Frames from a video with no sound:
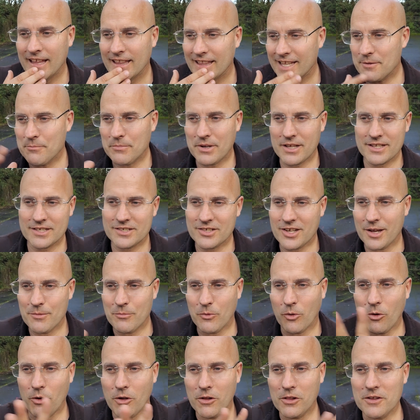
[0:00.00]
Then by the
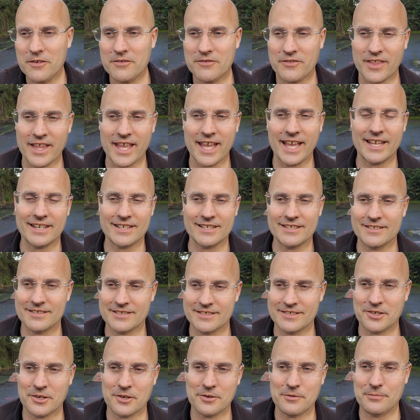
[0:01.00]
time all of that,
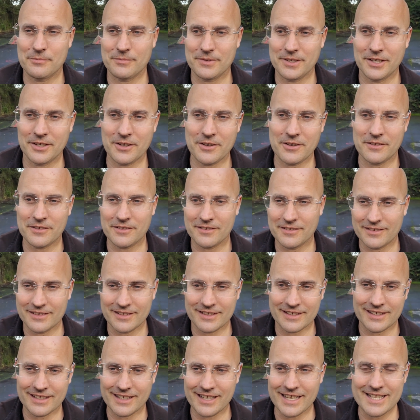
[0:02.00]
so, you know,
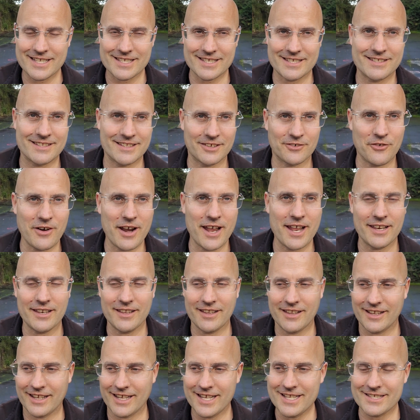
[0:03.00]
the
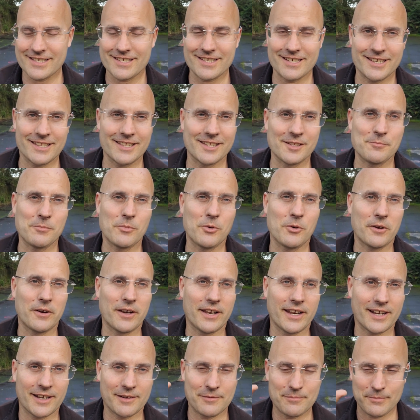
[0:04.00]
run, the incident in the
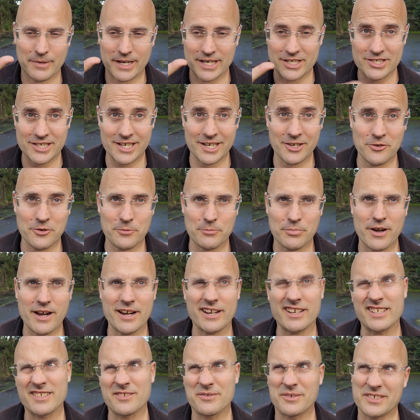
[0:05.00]
morning, my Qigong
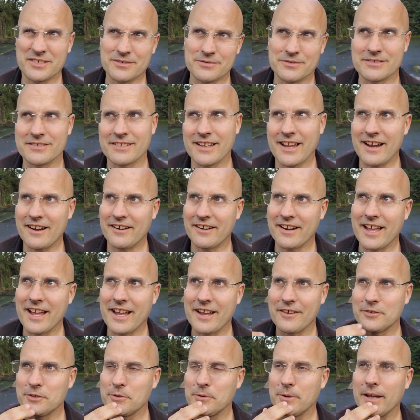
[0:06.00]
practice, which was an hour and a
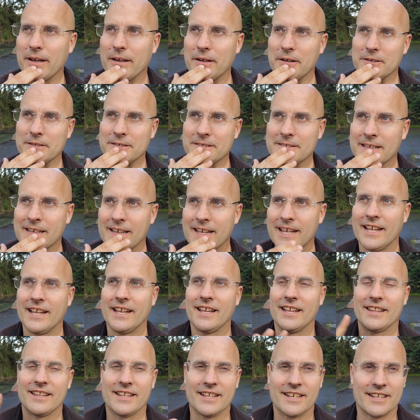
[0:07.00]
half, 2 hours,
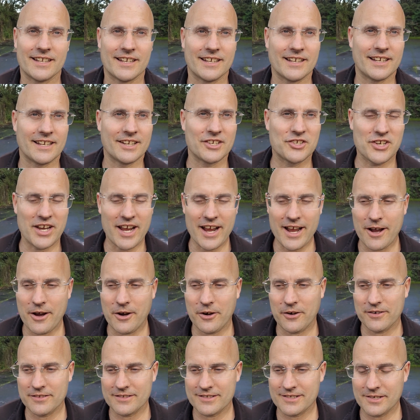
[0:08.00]
then a
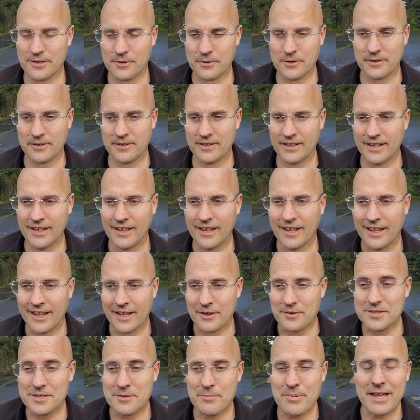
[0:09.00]
shower and so on,
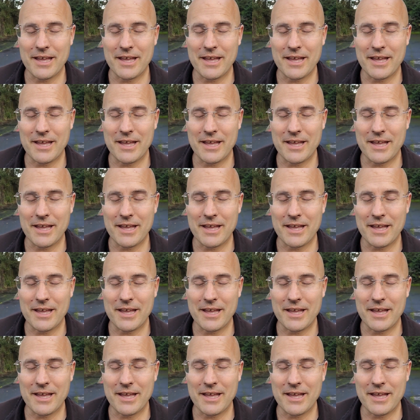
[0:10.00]
it was